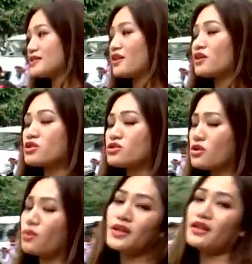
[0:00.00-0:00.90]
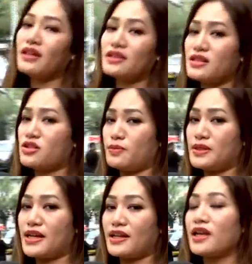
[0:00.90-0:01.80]
there are so many things need to
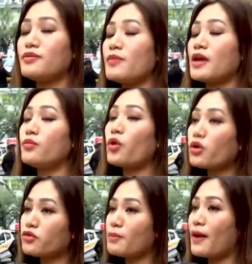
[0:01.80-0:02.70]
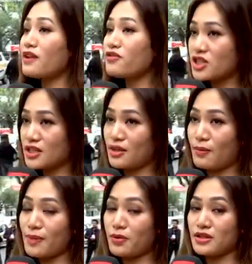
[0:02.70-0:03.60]
be done, and moreover, my vision and
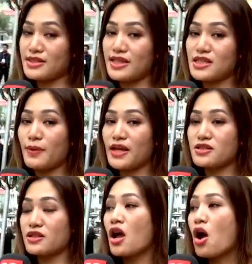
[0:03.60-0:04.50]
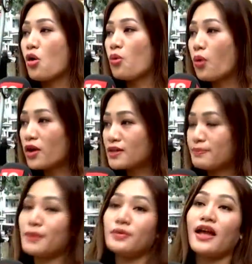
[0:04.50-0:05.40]
my policy is based on what the
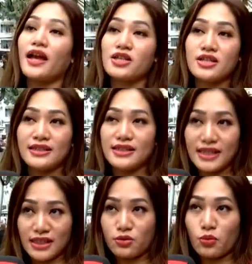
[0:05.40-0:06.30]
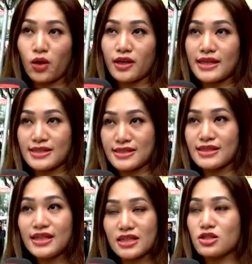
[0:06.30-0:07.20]
people actually need, what is
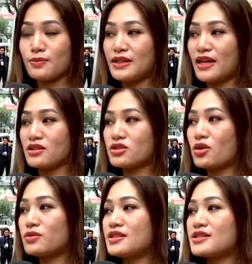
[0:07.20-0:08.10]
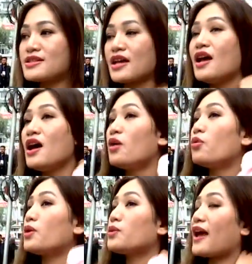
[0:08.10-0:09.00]
needed to be done. So this is
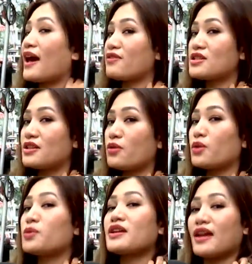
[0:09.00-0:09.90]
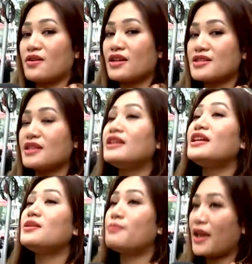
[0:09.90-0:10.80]
what we're having today, what we're carrying is a
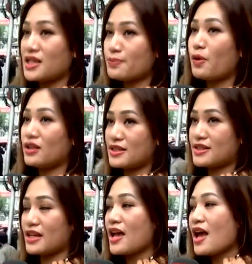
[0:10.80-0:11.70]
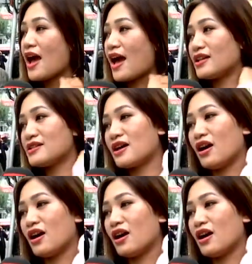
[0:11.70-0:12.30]
need-based policy, and